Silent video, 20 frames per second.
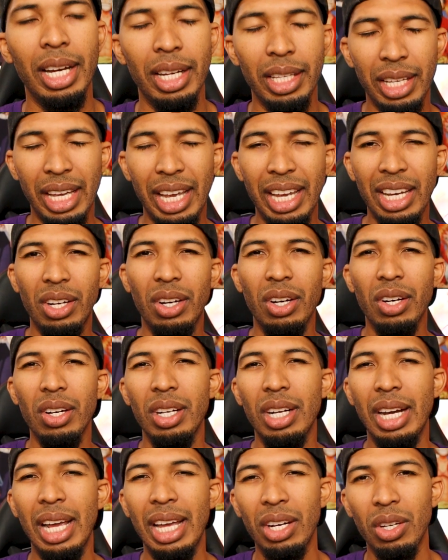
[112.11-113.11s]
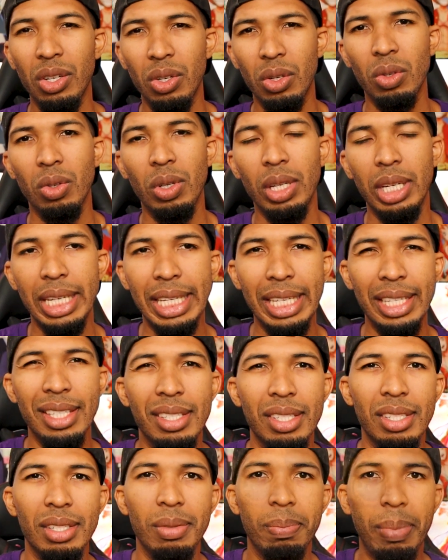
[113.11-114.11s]
Uh, the Anker Nano
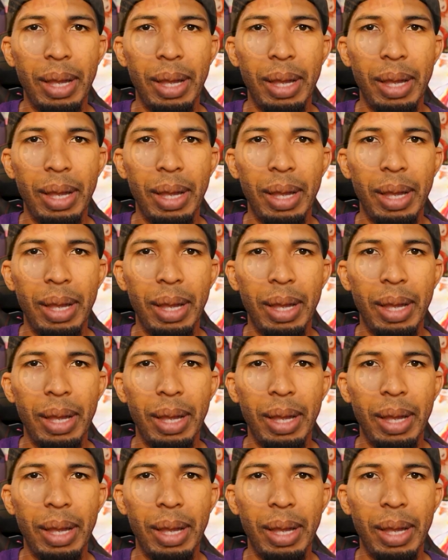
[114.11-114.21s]
is